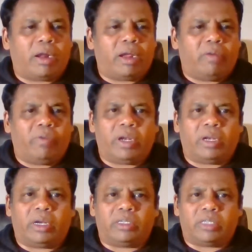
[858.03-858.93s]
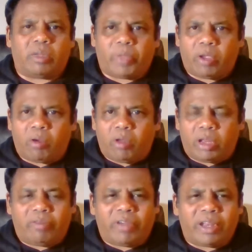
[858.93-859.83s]
event. There's something
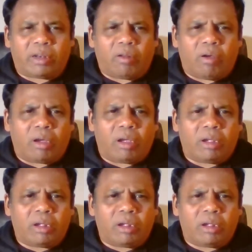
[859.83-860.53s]
called event log.